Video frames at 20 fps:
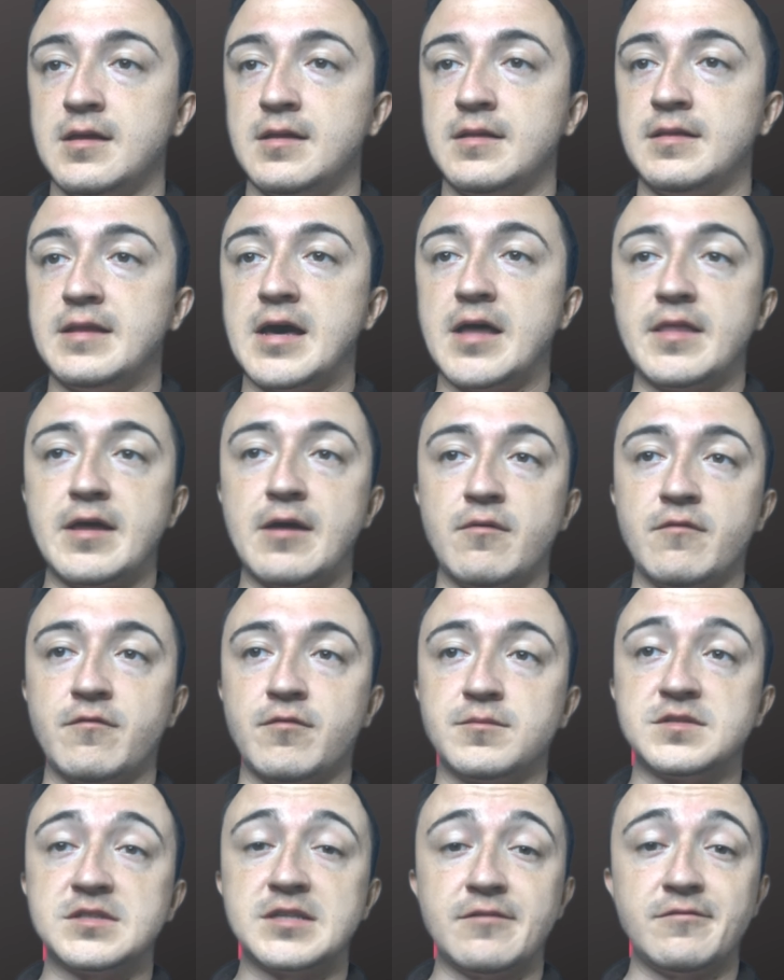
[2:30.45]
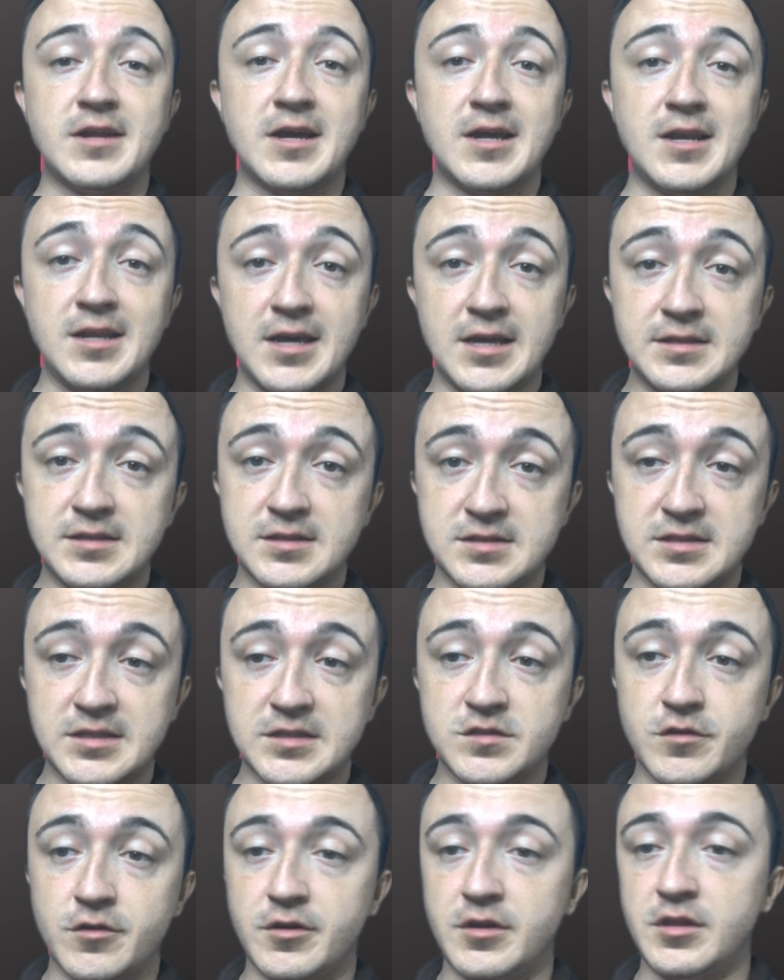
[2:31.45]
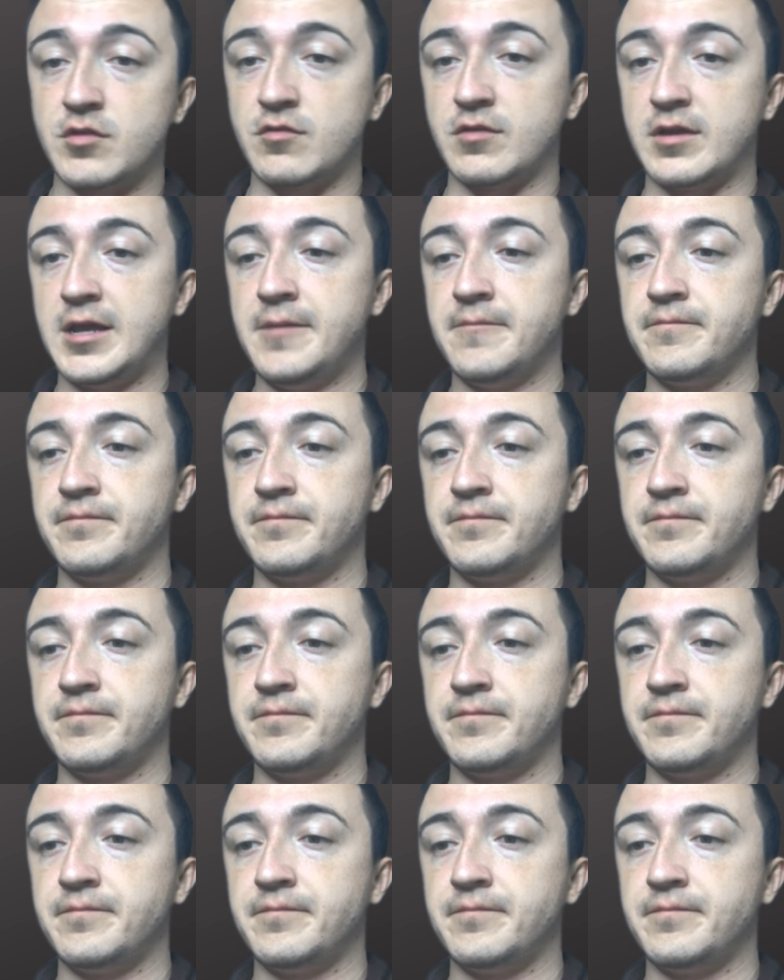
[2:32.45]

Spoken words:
Now that went from 798 to 633.